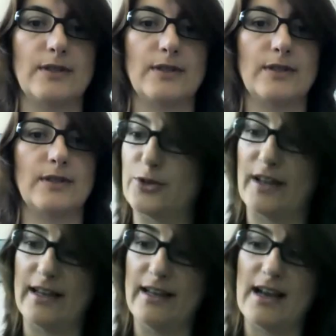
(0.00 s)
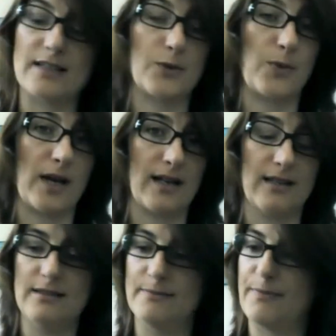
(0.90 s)
And today as
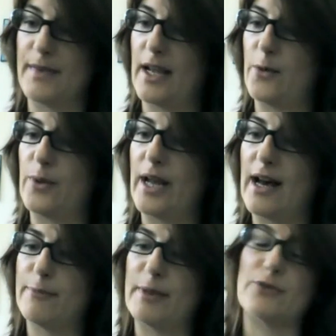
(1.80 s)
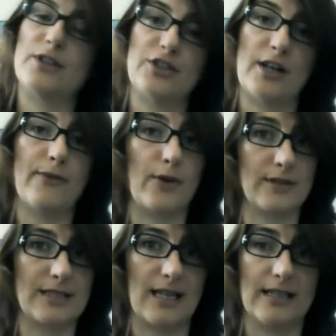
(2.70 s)
well, we have Patricia
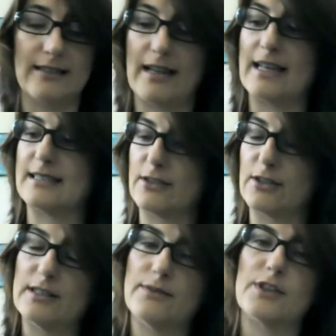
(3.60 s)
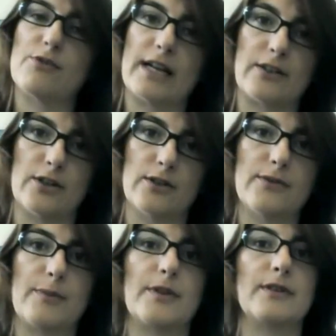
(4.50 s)
Forsythe, Executive
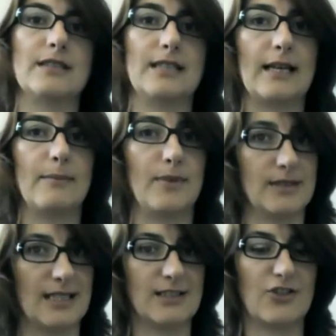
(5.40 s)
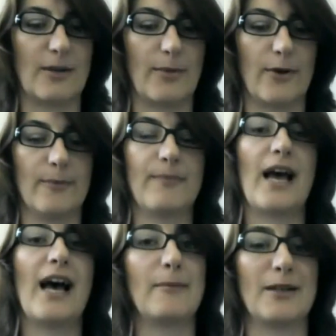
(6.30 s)
Director from the Sydney Business Chamber.
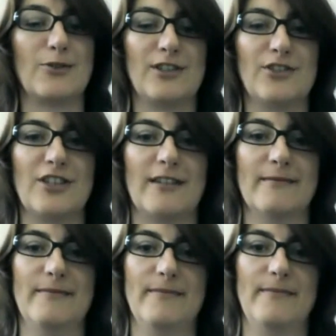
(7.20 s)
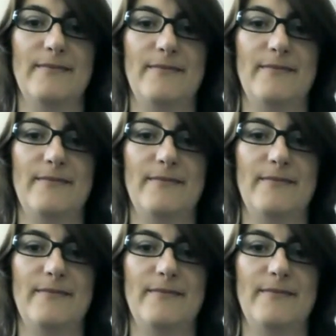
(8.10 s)
Hi, Patricia.